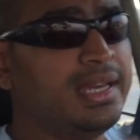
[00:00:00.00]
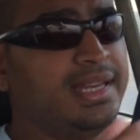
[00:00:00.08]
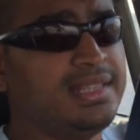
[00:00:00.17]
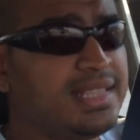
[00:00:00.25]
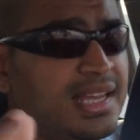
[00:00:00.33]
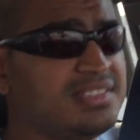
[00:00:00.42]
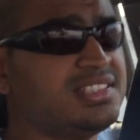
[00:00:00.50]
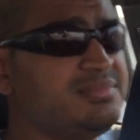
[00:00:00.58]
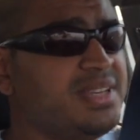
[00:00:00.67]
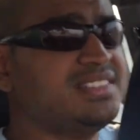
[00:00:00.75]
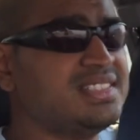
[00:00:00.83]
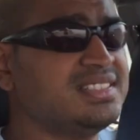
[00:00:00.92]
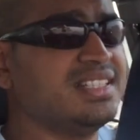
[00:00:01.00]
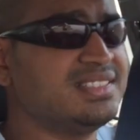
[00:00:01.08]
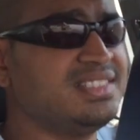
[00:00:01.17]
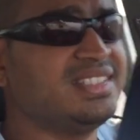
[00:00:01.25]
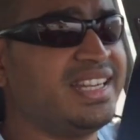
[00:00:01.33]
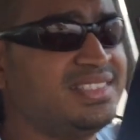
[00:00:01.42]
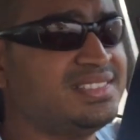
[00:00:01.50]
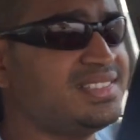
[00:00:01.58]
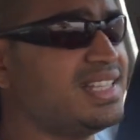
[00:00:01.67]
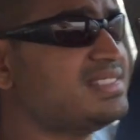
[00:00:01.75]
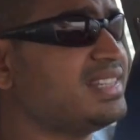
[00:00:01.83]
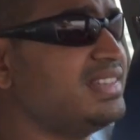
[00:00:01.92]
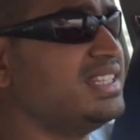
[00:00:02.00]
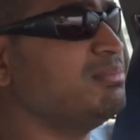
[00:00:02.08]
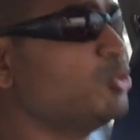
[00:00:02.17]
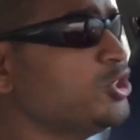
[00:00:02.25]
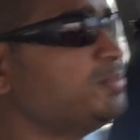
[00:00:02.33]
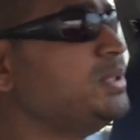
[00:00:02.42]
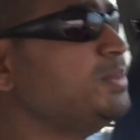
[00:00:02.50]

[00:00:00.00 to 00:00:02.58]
it actually makes a certain kind of sense. I think most